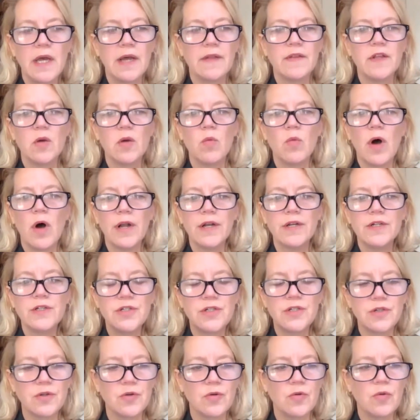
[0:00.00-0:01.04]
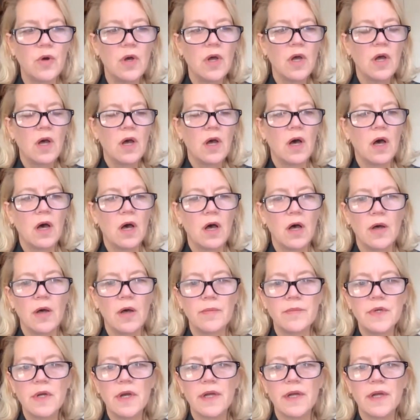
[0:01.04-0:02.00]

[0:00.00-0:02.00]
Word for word: and they wanted to um,